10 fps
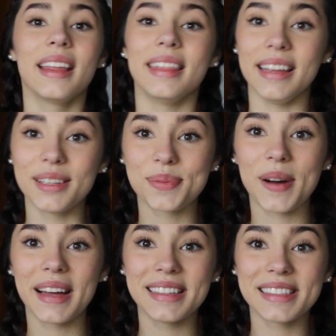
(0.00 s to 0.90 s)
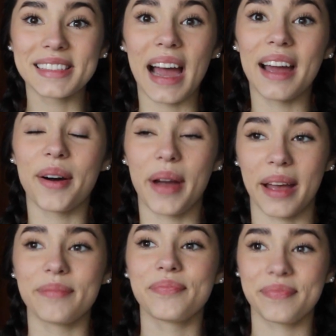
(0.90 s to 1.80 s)
These ones,
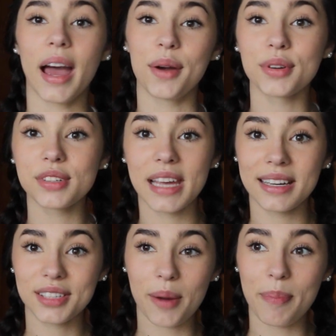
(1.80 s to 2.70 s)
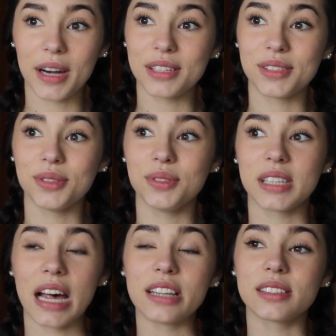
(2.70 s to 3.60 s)
I ordered tank top
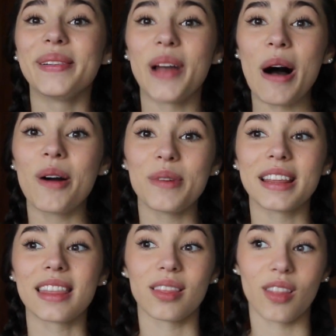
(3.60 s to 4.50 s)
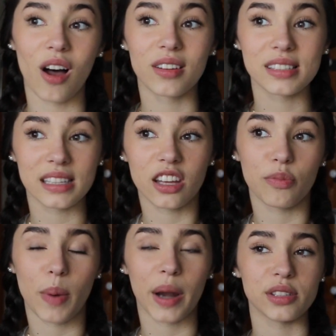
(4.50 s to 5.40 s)
bodysuits along with long
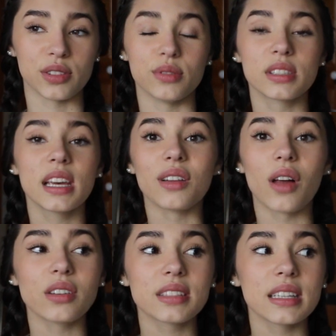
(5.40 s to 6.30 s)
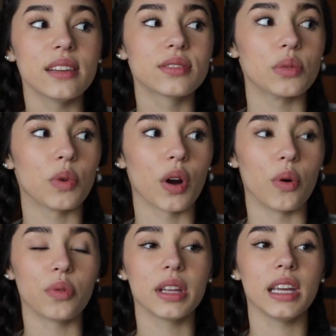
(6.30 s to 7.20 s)
sleeve bodysuits. The long sleeves were
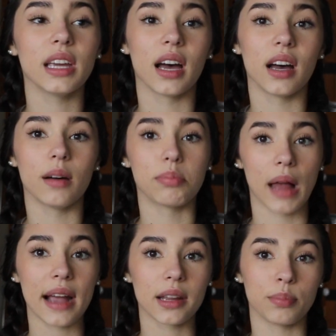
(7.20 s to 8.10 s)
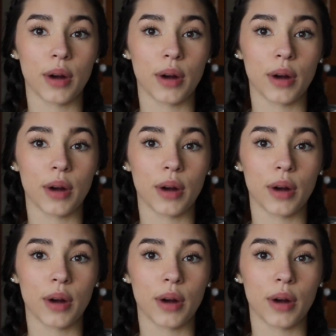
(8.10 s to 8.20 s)
only black and